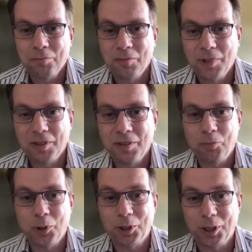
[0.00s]
uh,
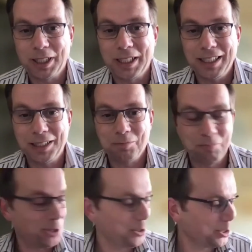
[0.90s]
personally, and
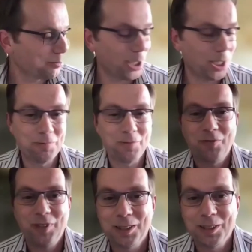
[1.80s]
but also Rob
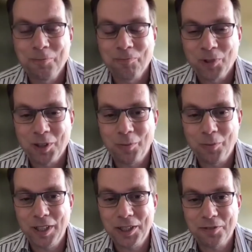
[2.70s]
felt, Rob
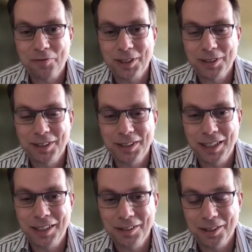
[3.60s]
Fletcher felt
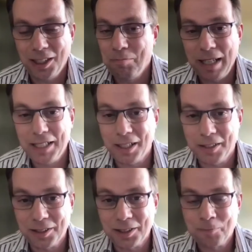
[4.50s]
that, you know, and many
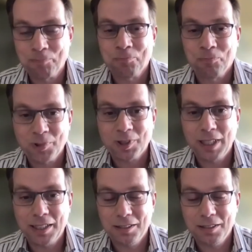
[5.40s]
others,
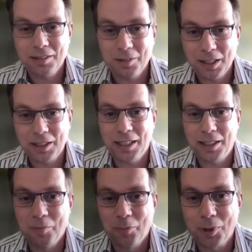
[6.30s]
that it's, it's
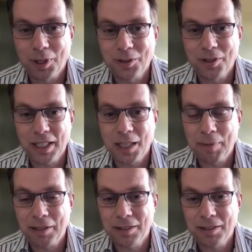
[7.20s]
important to think about,